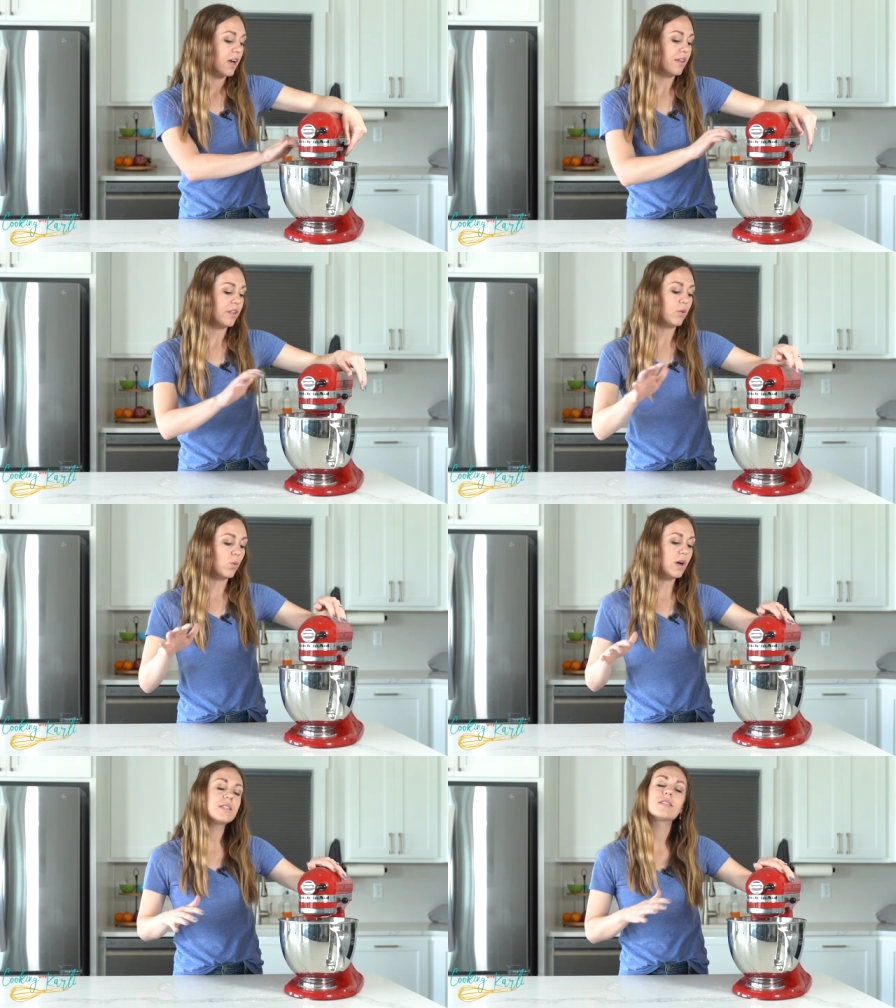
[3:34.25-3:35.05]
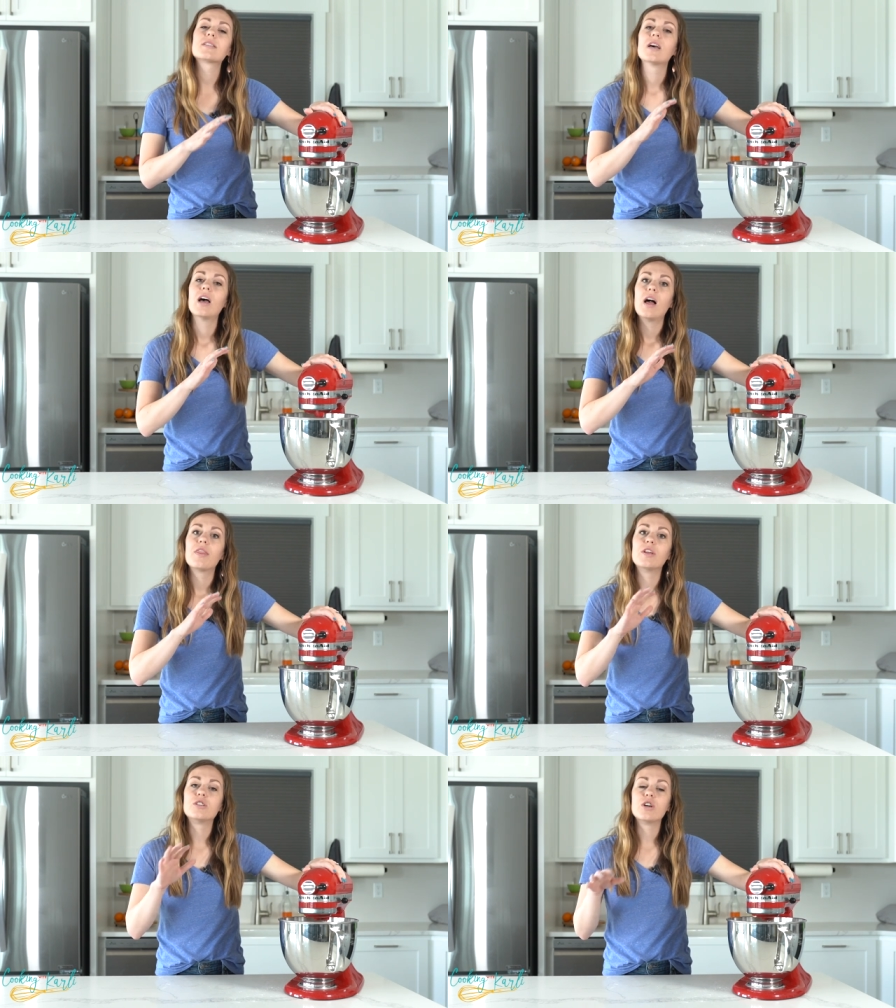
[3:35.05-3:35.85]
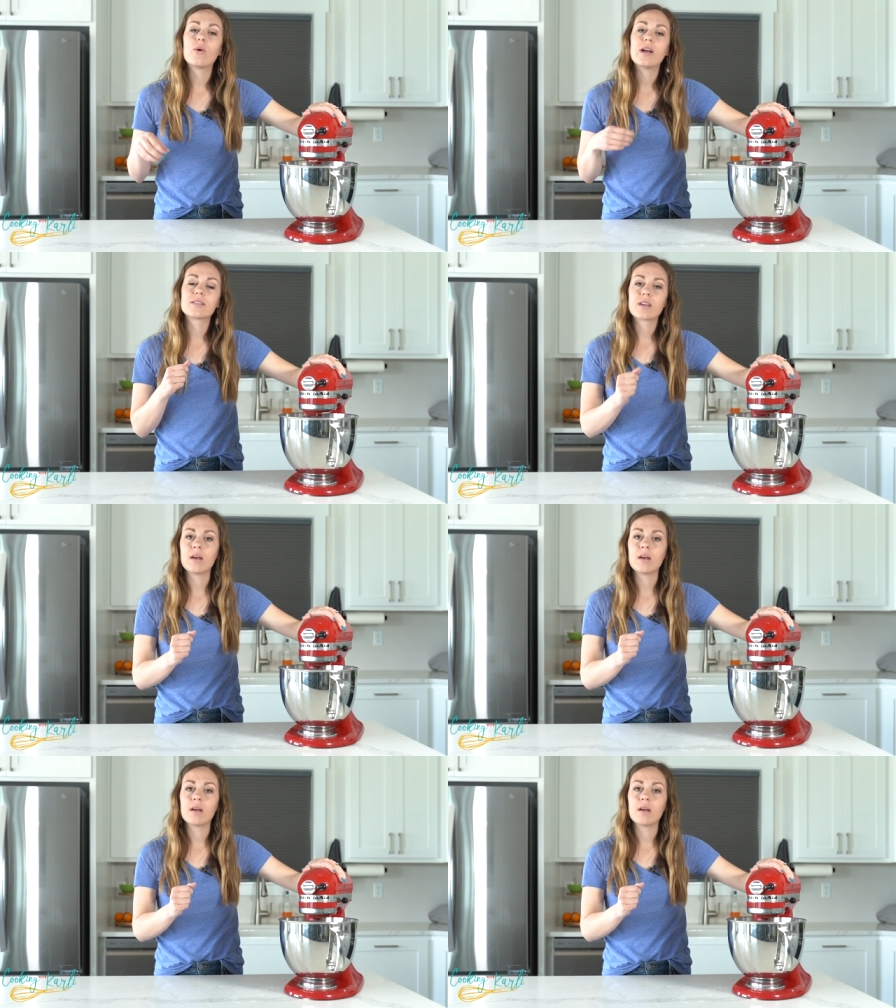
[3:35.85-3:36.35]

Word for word: and then once the dough has